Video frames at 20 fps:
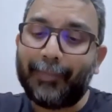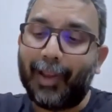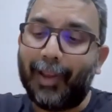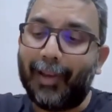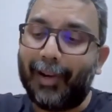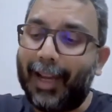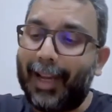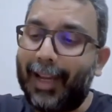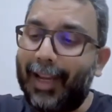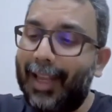
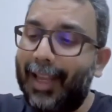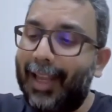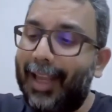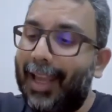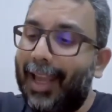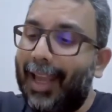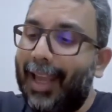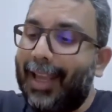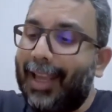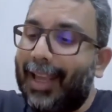All right.
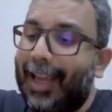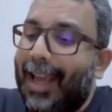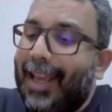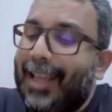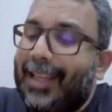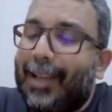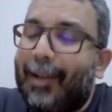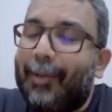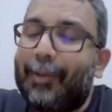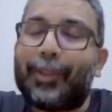
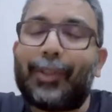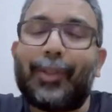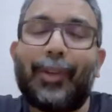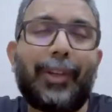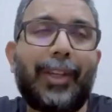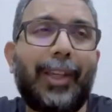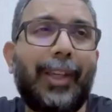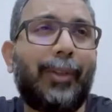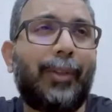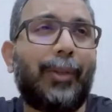Guys, I was
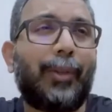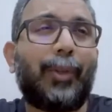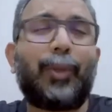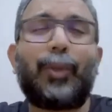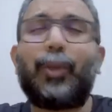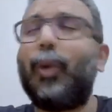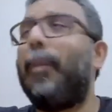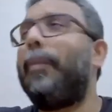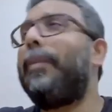talking to so